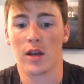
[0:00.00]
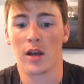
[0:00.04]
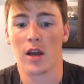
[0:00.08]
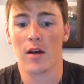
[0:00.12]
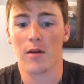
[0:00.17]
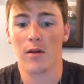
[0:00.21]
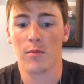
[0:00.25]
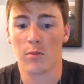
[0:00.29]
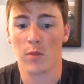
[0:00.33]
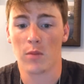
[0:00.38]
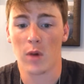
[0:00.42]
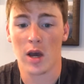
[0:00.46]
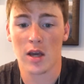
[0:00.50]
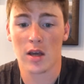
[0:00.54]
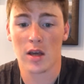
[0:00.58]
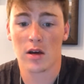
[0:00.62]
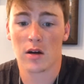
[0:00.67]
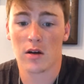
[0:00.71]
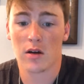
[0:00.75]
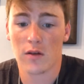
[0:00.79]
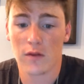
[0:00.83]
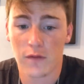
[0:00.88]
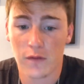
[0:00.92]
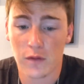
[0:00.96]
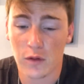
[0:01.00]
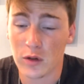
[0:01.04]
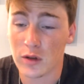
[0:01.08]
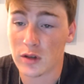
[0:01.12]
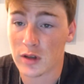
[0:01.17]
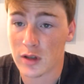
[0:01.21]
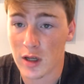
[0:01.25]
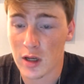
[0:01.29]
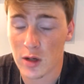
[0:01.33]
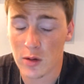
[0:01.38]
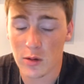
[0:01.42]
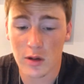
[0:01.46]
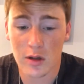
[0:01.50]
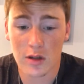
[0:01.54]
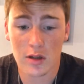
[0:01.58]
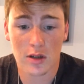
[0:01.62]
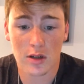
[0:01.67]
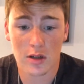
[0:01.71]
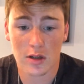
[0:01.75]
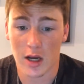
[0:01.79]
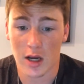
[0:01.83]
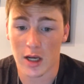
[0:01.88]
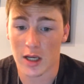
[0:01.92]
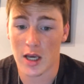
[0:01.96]
They got Mike
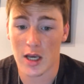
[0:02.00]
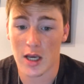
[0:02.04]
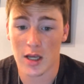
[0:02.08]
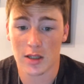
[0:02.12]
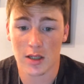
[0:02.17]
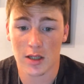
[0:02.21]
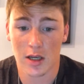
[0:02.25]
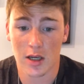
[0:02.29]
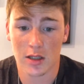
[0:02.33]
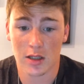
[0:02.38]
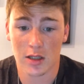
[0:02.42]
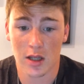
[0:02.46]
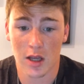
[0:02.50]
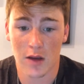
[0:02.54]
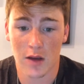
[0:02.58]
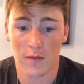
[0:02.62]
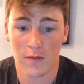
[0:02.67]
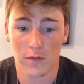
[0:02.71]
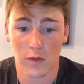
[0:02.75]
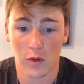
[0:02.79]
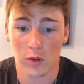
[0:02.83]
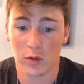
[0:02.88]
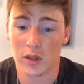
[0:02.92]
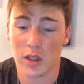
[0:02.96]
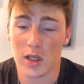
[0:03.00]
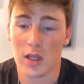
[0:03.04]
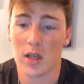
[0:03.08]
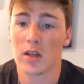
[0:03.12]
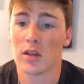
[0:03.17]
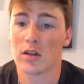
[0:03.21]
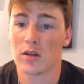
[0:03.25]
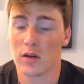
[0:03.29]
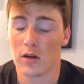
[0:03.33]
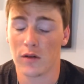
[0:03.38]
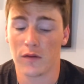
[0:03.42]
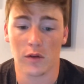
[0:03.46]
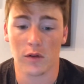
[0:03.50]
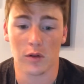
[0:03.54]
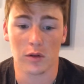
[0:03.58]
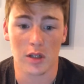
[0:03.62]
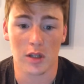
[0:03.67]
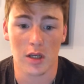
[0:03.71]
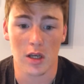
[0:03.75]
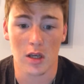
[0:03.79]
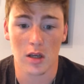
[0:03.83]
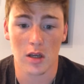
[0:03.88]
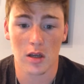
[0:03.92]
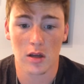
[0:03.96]
Foltynewicz. I can't say his name. Folty, you know
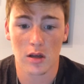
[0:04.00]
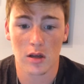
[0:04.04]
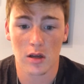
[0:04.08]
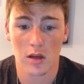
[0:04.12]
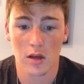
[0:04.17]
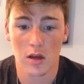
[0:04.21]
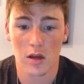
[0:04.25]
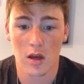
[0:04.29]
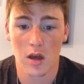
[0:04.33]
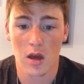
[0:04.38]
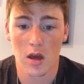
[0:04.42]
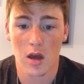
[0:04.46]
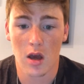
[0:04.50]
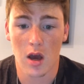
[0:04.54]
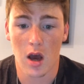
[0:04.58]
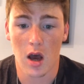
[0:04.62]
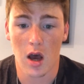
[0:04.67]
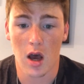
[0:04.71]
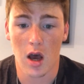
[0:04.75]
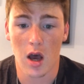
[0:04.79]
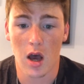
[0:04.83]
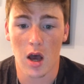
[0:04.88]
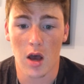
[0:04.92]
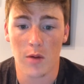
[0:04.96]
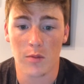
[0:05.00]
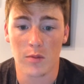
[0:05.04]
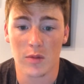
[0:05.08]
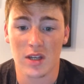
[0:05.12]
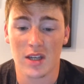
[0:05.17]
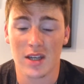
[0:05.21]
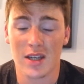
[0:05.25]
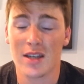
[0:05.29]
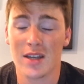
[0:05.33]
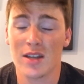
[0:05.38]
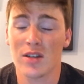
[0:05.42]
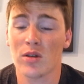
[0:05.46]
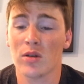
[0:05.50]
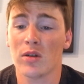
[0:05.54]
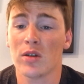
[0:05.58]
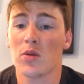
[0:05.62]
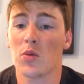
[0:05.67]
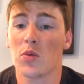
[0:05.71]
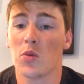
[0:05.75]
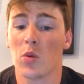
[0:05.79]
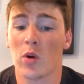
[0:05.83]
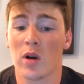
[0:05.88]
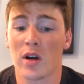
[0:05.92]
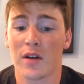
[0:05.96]
Folty. Um, he's
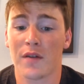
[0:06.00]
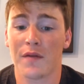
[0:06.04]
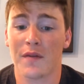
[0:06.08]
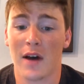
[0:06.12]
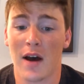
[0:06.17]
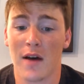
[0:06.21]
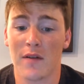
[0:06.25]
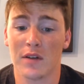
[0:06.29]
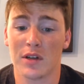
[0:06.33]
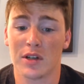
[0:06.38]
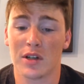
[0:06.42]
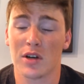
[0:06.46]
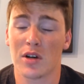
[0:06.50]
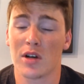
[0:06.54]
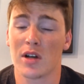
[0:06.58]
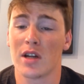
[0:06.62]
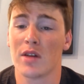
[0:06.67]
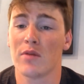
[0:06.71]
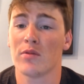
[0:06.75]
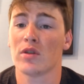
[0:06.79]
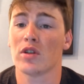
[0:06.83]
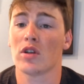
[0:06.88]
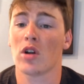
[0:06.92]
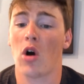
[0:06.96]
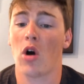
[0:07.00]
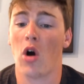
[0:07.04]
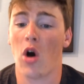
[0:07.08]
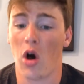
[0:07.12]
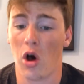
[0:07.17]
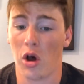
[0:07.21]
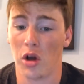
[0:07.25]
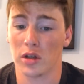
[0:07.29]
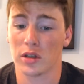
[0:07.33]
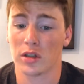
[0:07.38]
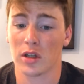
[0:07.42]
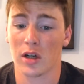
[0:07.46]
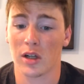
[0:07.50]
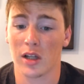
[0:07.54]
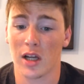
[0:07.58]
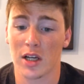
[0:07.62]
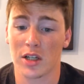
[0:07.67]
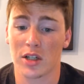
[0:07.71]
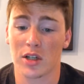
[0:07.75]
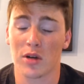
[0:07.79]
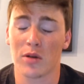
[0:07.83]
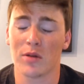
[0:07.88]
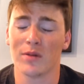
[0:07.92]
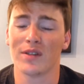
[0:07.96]
only one in five this year, and he was an all star
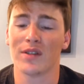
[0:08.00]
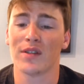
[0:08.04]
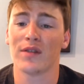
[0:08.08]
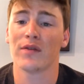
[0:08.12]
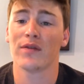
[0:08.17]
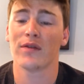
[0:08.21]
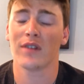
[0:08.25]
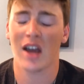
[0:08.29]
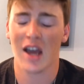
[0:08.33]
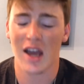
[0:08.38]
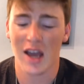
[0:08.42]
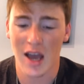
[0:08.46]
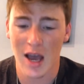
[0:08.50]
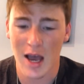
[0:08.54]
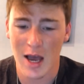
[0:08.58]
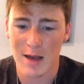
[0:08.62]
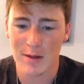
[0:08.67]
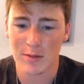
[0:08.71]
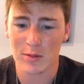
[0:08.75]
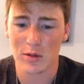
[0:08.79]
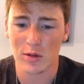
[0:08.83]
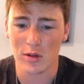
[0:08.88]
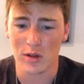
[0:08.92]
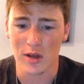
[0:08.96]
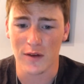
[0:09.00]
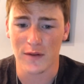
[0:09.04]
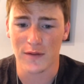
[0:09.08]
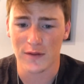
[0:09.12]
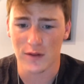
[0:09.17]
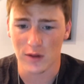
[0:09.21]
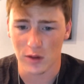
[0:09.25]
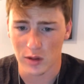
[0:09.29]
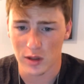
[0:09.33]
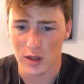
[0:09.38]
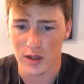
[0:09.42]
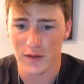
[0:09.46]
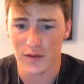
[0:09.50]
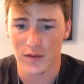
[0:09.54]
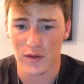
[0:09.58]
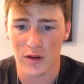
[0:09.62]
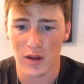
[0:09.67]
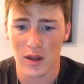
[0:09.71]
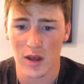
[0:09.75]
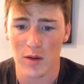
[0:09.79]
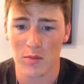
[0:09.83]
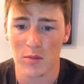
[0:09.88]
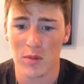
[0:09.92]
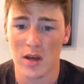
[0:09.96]
last year. He was absolutely filthy
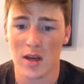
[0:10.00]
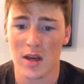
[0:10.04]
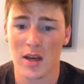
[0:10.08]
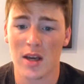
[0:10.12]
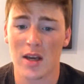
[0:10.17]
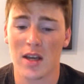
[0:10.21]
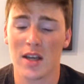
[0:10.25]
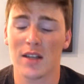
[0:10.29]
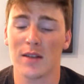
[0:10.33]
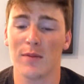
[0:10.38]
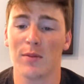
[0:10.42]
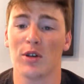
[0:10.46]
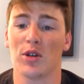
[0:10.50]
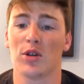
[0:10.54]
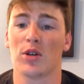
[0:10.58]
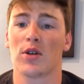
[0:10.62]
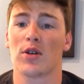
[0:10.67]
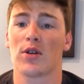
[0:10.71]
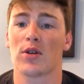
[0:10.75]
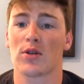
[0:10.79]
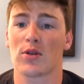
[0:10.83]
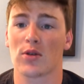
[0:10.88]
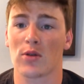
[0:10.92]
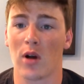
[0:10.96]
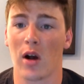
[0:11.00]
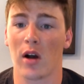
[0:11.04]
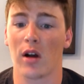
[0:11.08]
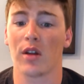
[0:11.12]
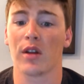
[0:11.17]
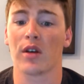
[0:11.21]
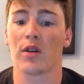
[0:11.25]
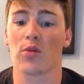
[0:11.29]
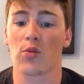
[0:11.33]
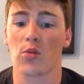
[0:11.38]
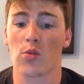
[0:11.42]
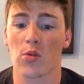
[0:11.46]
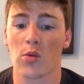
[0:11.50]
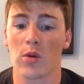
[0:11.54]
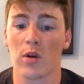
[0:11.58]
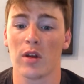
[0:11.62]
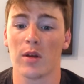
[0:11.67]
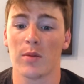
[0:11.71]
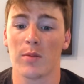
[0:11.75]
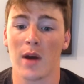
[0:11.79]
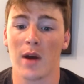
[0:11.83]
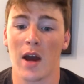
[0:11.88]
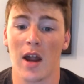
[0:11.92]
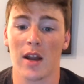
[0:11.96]
for them. He's been struggling
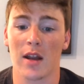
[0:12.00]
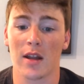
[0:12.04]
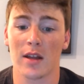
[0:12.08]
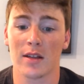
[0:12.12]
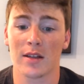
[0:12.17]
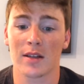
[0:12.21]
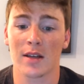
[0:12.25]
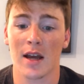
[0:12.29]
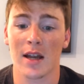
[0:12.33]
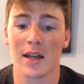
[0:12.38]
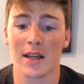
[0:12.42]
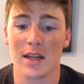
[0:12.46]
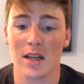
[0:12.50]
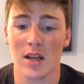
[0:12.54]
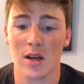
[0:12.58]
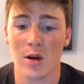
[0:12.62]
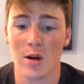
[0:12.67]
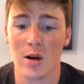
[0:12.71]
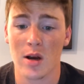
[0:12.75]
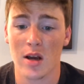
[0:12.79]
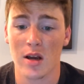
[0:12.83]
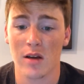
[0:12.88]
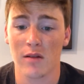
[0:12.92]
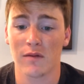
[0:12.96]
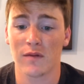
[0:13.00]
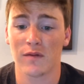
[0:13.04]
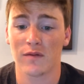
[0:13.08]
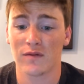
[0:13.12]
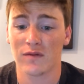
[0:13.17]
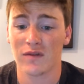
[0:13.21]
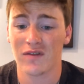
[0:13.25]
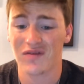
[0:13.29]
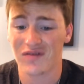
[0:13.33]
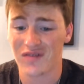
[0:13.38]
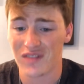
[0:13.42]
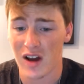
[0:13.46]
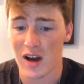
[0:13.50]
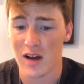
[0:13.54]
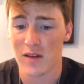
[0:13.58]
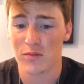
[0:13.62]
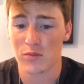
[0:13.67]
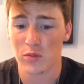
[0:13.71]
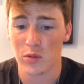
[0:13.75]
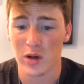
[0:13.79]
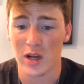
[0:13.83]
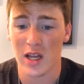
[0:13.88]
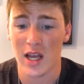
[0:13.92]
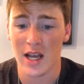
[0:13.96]
really bad. He's got an ERA of
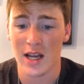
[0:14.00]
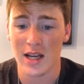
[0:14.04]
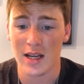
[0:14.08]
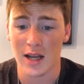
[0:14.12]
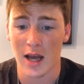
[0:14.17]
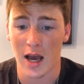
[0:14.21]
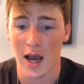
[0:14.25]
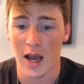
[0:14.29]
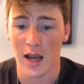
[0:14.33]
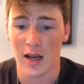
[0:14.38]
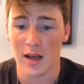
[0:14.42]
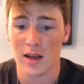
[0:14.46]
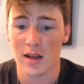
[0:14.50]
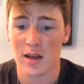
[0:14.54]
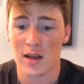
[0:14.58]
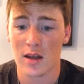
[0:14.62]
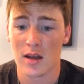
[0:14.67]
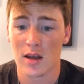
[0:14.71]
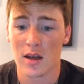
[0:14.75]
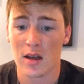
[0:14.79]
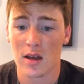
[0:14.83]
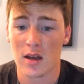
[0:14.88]
5.89